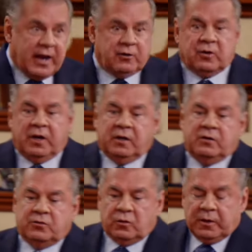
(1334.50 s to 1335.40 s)
out trying to
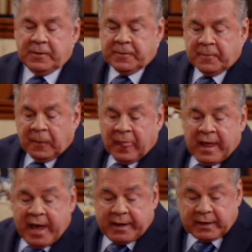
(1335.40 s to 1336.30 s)
destroy.
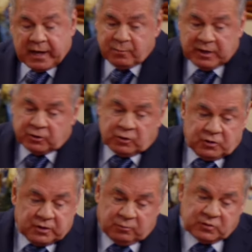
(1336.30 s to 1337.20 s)
I had a guy in my
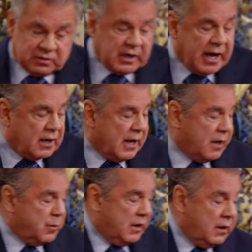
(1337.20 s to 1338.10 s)
church that was kind of
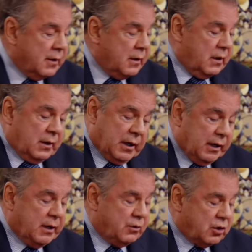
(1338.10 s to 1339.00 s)
like me,
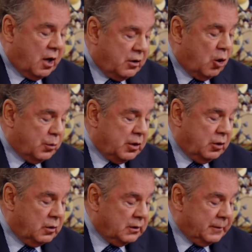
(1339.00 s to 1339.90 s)
and he shot dope
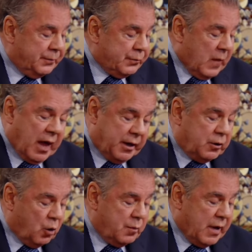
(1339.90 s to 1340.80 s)
too. I
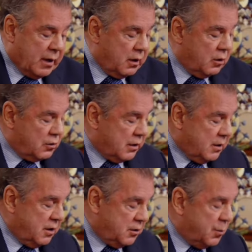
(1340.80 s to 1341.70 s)
didn't know him back in those
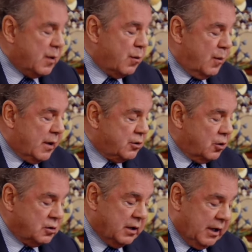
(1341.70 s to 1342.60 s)
days. He's a member of my
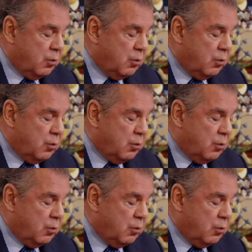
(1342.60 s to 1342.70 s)
church, and he